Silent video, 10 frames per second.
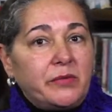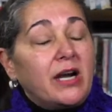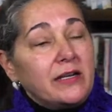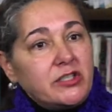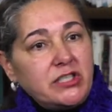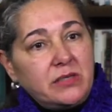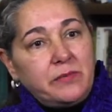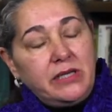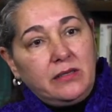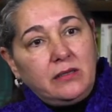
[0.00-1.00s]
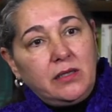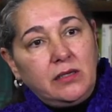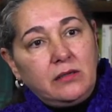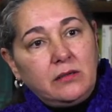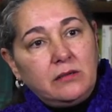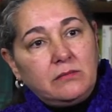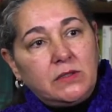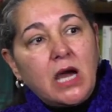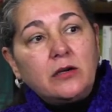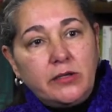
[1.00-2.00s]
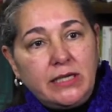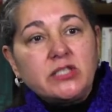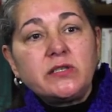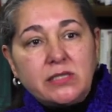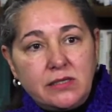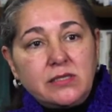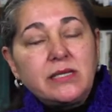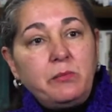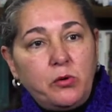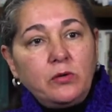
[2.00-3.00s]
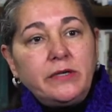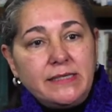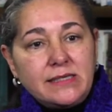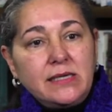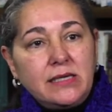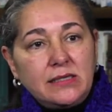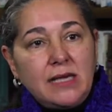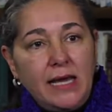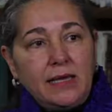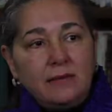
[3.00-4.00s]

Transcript: partnership and congregations and simple racing.